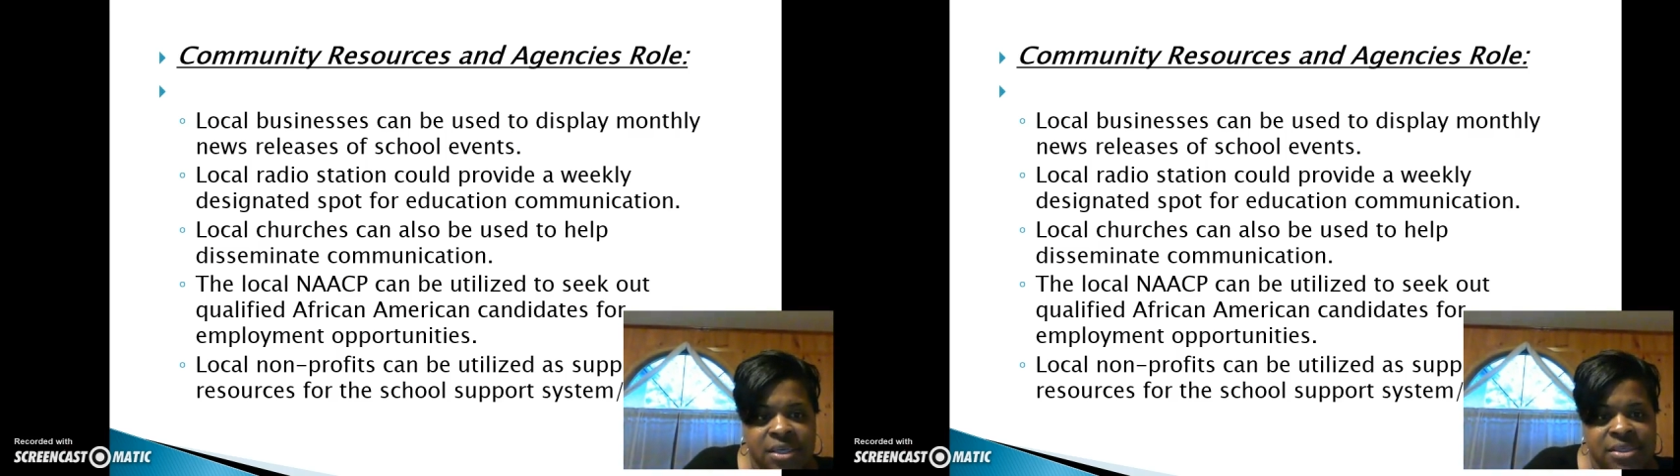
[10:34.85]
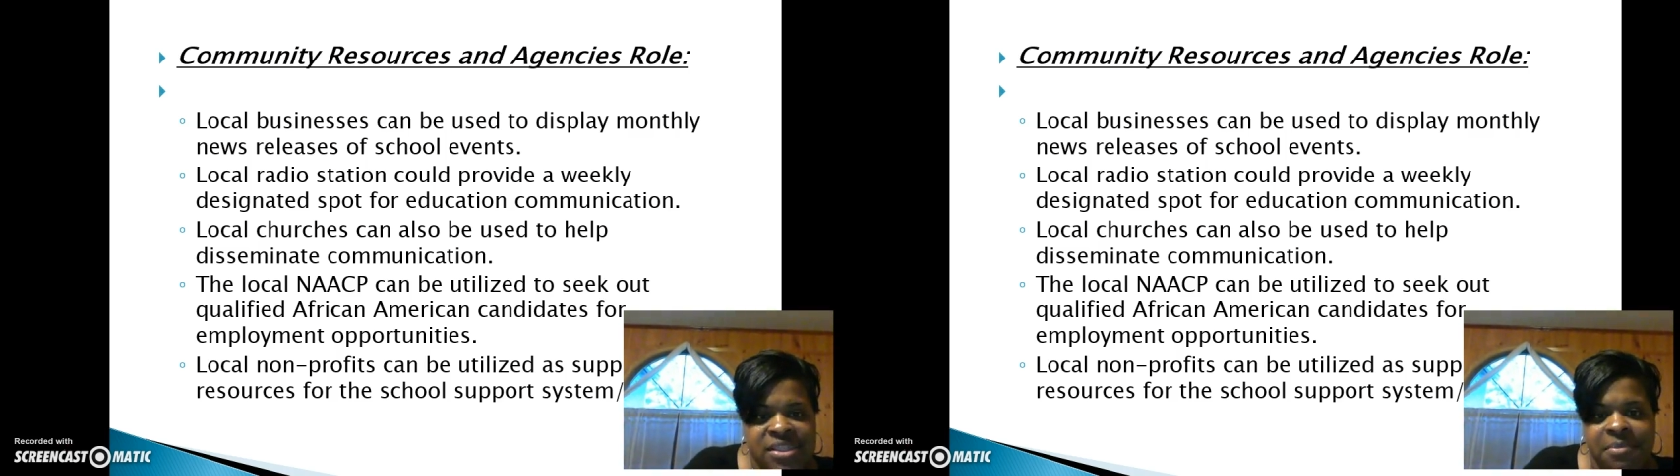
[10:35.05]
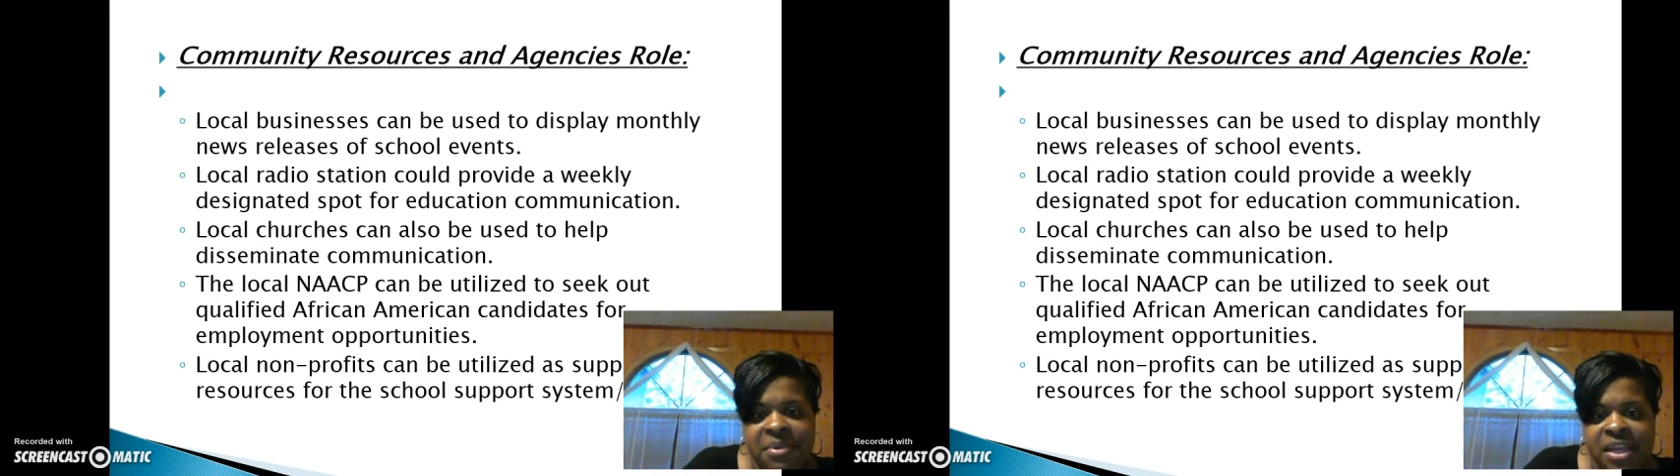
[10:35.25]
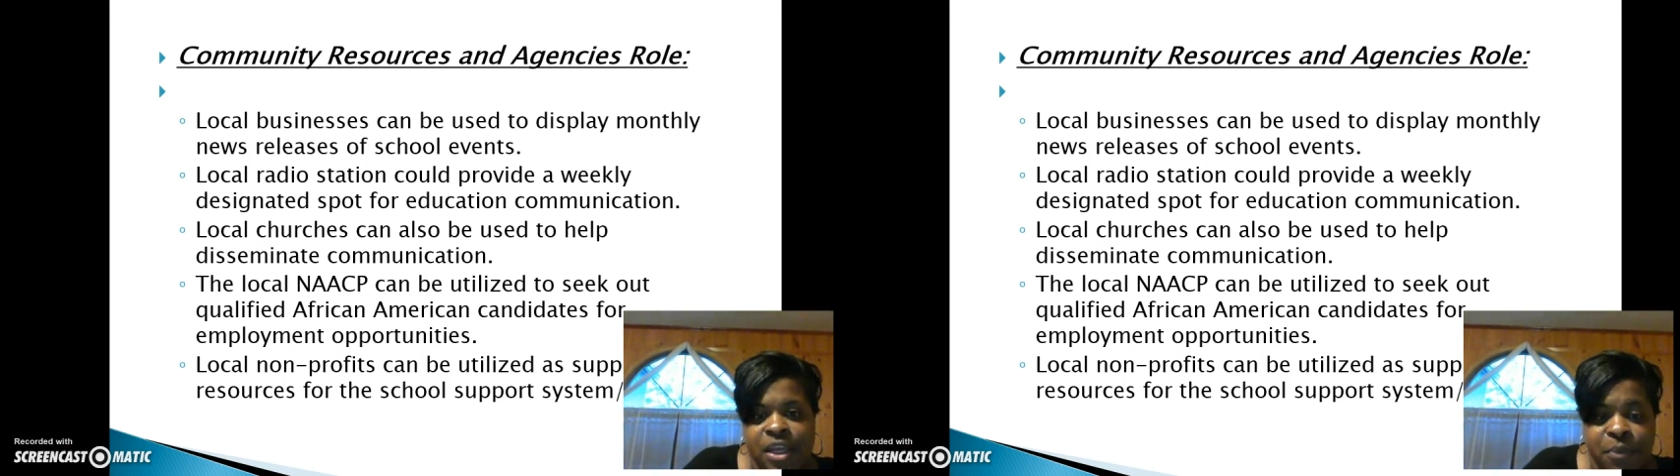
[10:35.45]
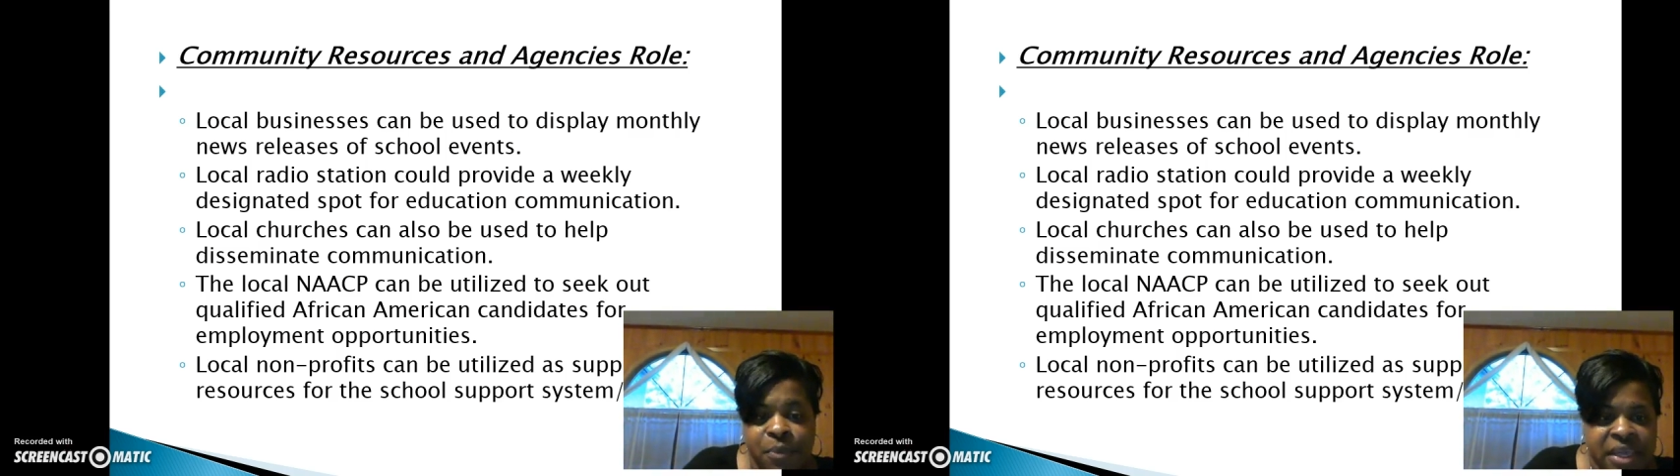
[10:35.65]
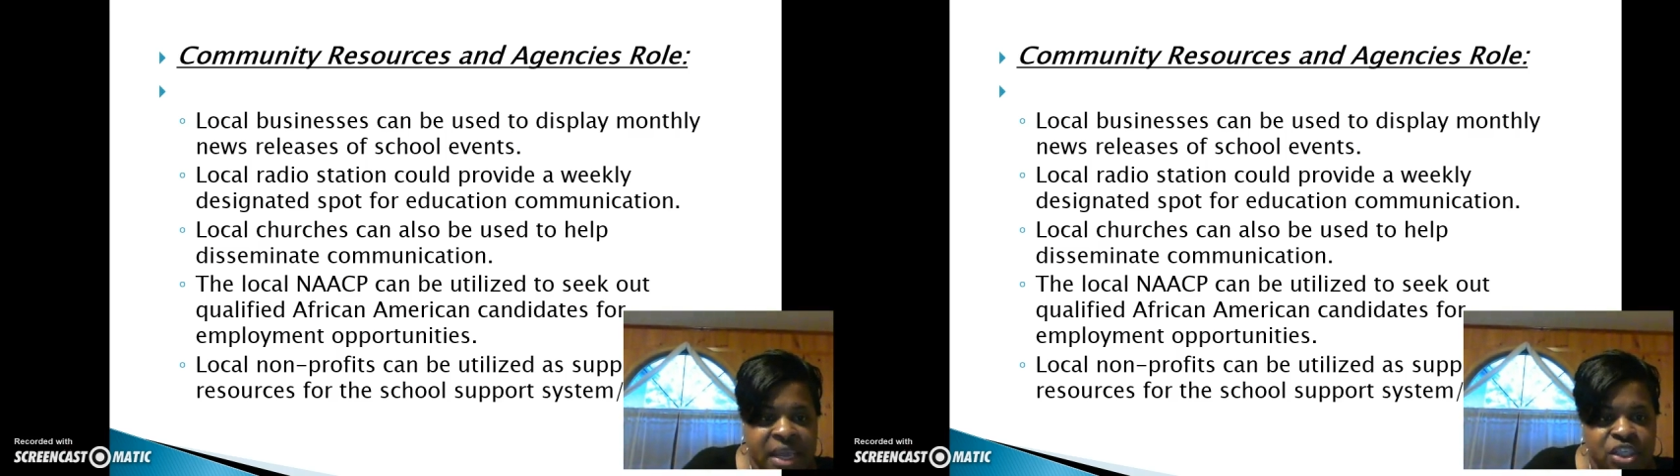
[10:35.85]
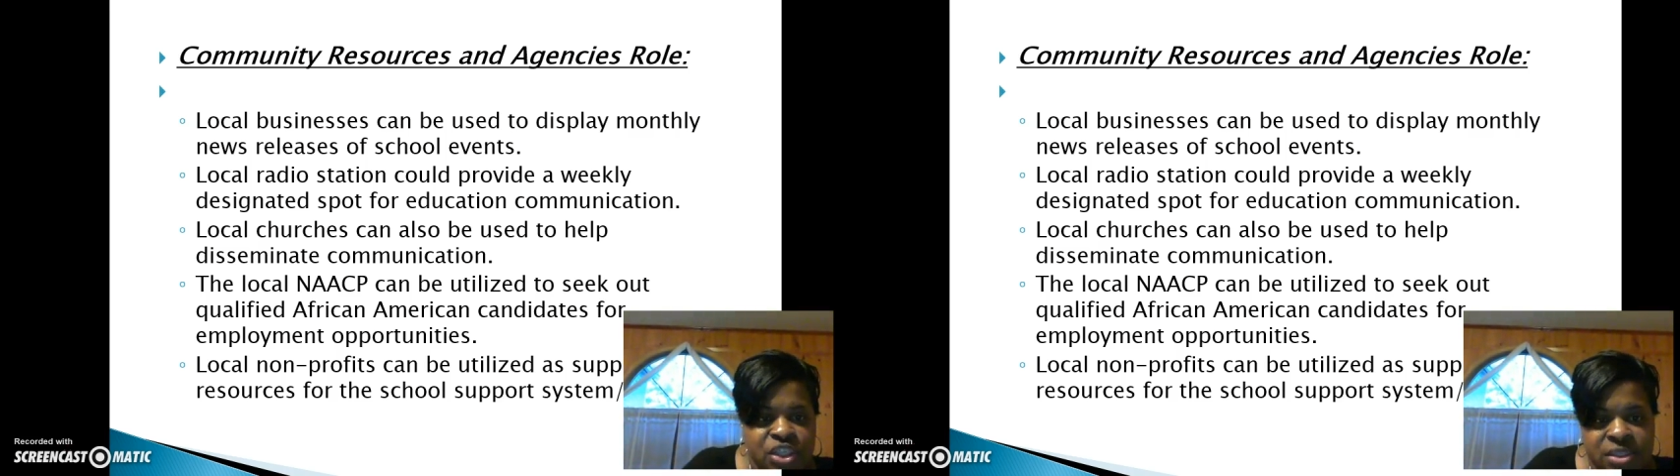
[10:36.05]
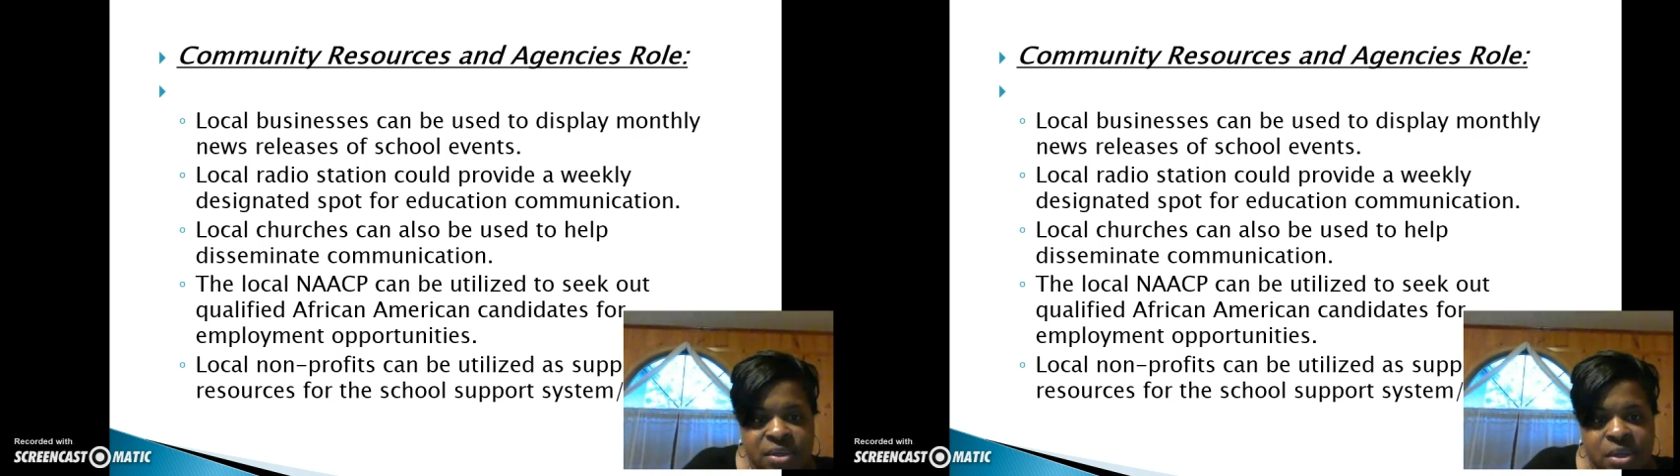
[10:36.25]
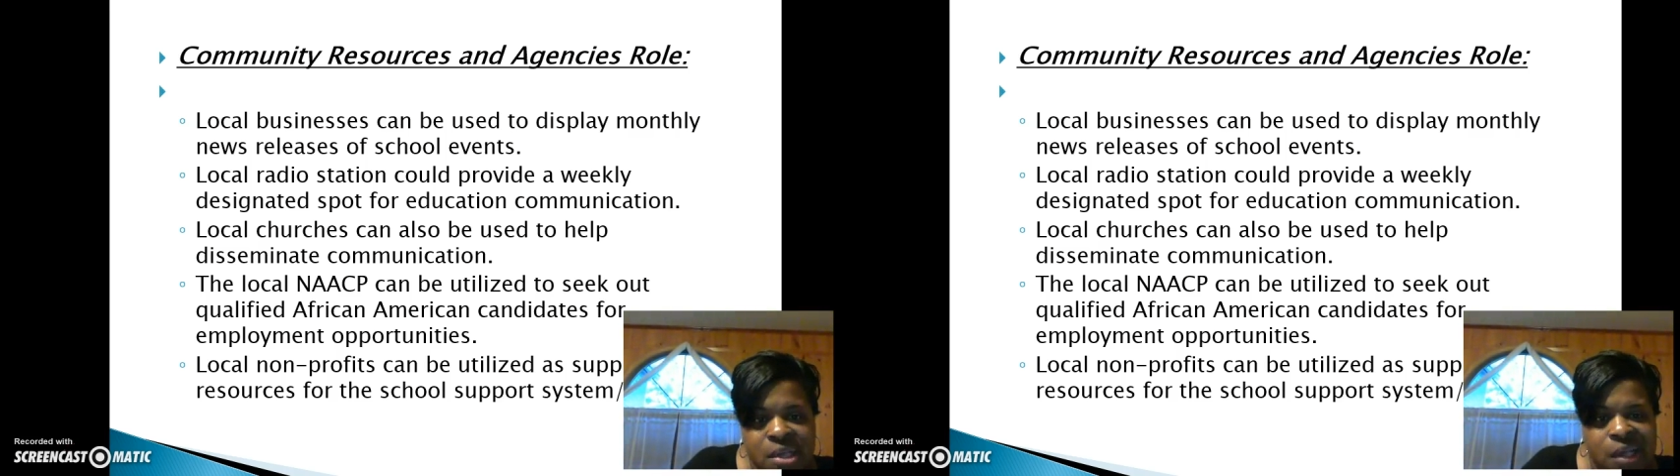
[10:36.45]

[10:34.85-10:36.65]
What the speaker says: disseminate communication.